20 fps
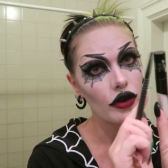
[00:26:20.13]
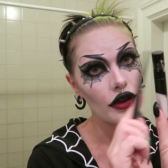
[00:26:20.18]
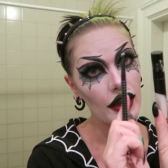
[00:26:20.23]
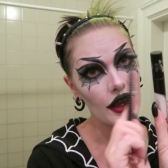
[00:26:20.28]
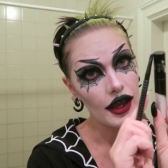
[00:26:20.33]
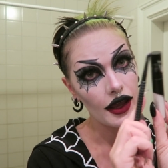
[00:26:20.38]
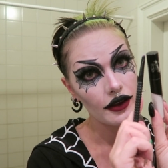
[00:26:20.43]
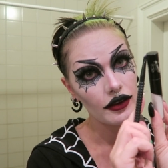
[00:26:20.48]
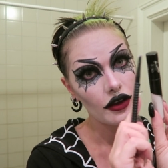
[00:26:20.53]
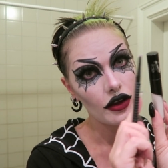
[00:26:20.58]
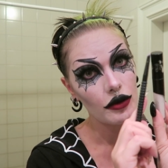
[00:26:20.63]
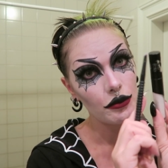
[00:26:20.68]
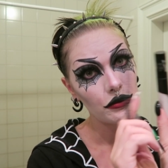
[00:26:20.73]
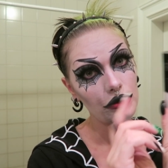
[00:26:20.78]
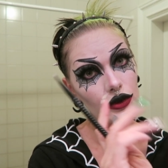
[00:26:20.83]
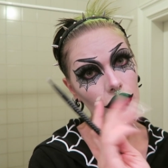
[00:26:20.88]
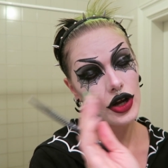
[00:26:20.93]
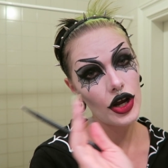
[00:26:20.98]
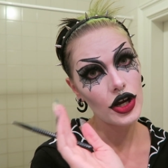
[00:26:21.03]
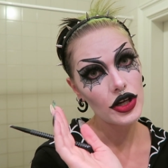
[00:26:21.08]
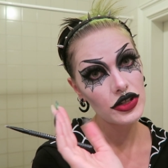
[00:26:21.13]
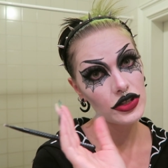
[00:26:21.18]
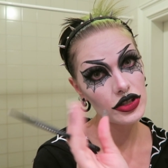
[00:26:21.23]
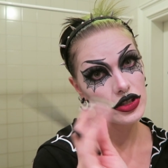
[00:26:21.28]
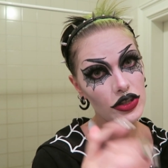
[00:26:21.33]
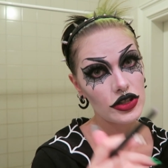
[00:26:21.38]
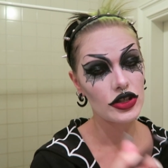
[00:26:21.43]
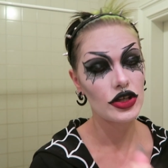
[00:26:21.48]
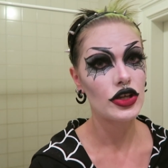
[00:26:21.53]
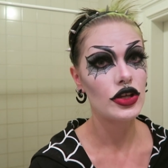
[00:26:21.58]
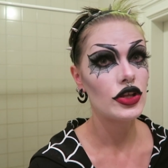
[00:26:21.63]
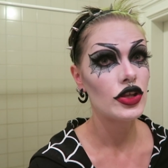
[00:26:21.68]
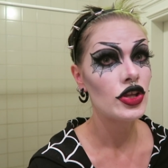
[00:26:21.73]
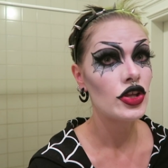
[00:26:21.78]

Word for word: and a brush,